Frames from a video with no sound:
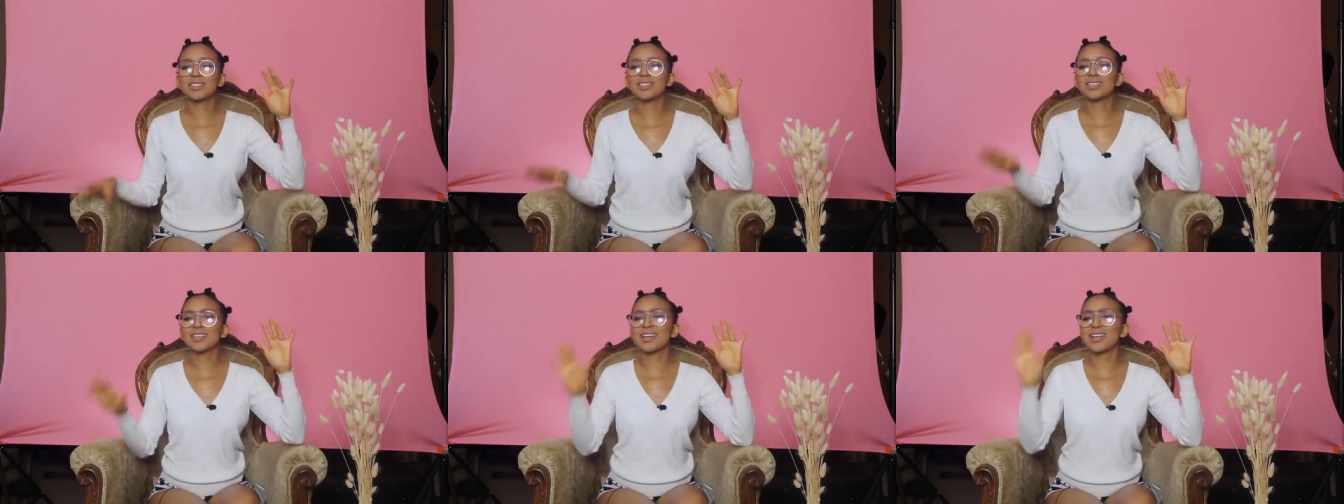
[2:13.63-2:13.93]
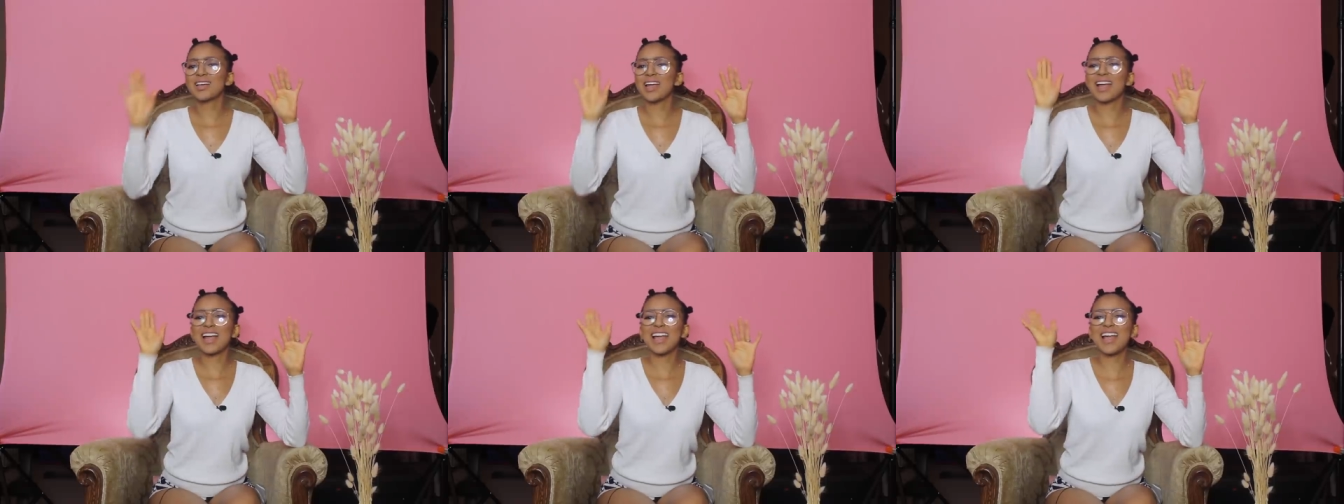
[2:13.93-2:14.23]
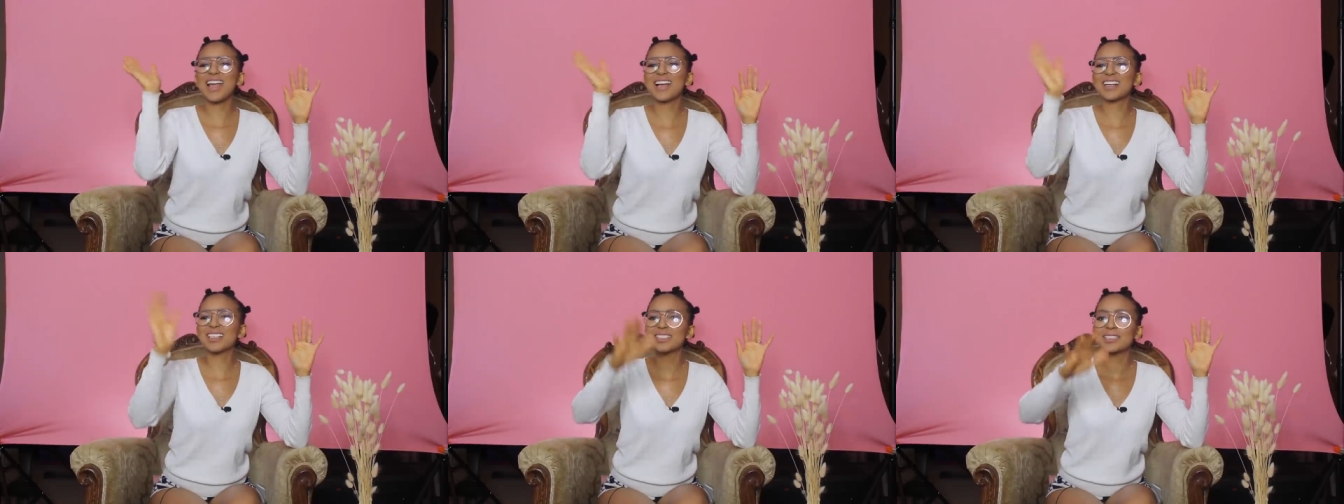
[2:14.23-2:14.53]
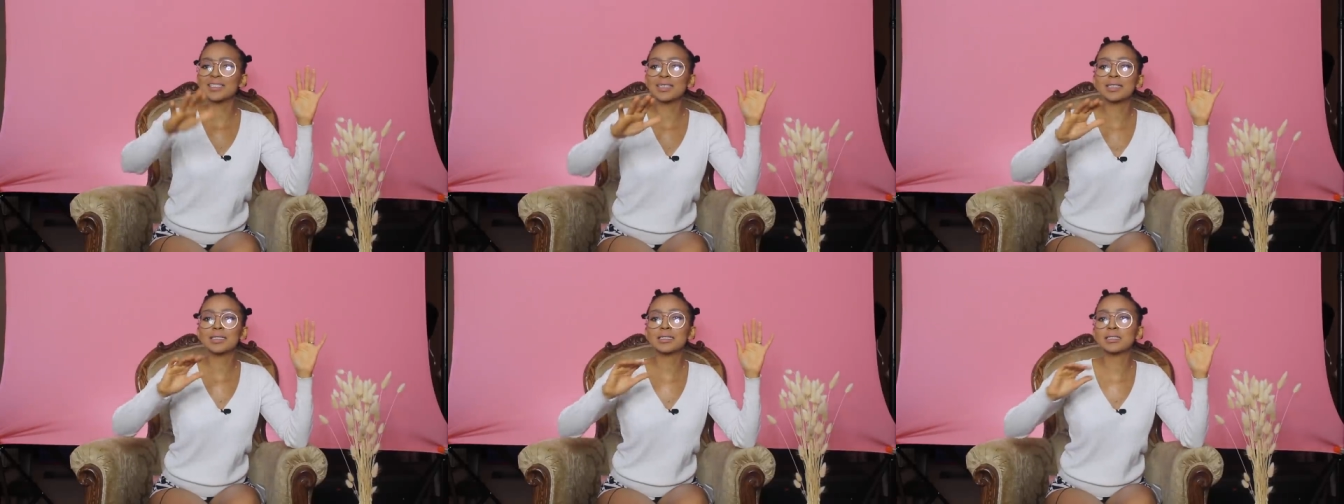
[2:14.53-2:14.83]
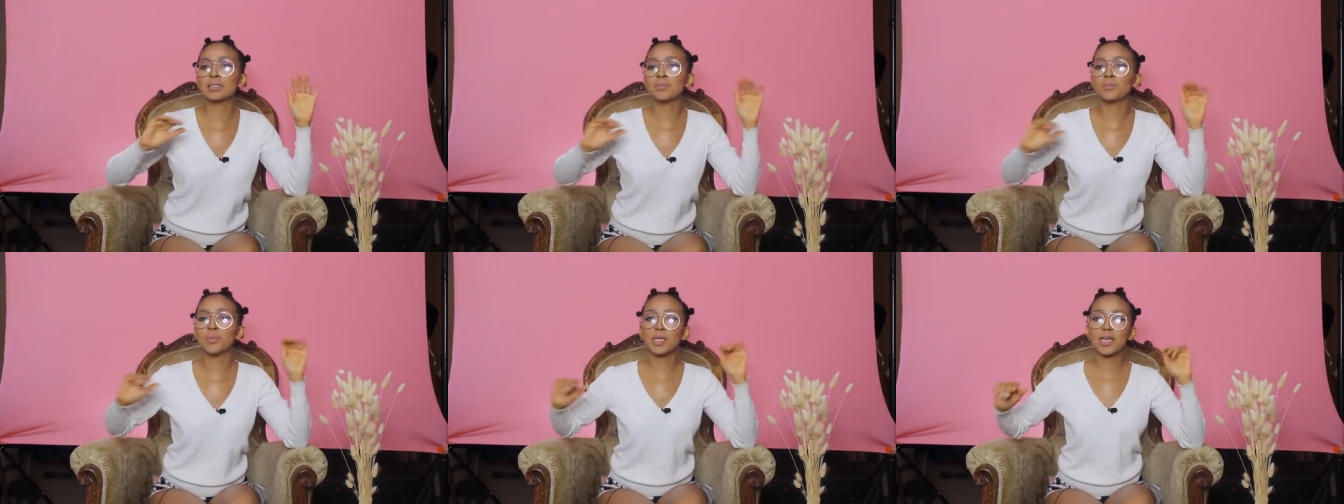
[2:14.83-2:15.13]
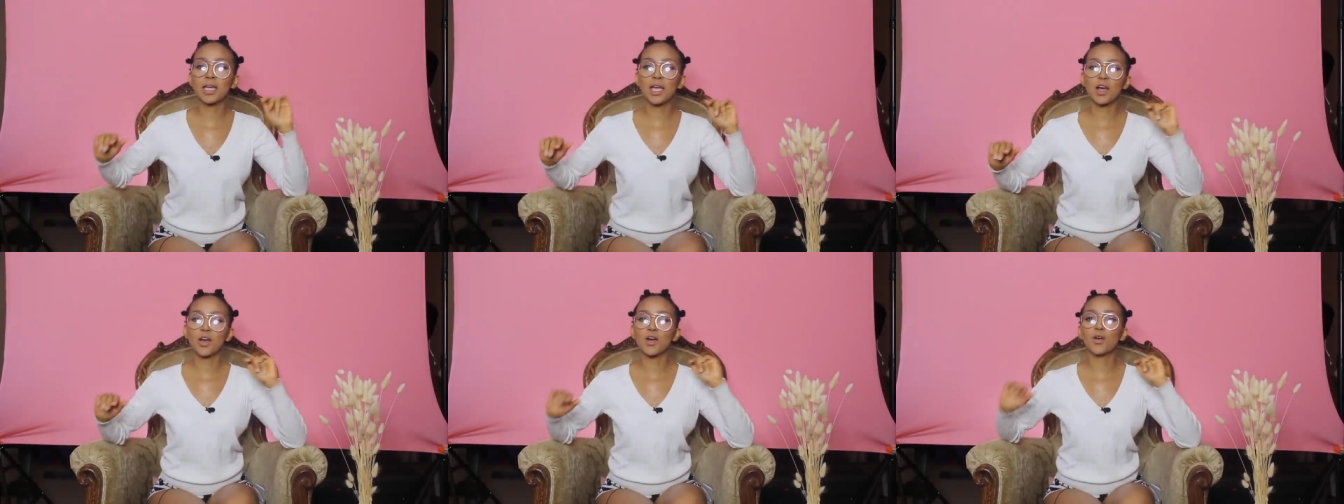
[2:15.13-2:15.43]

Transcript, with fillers: she's an excellent speaker,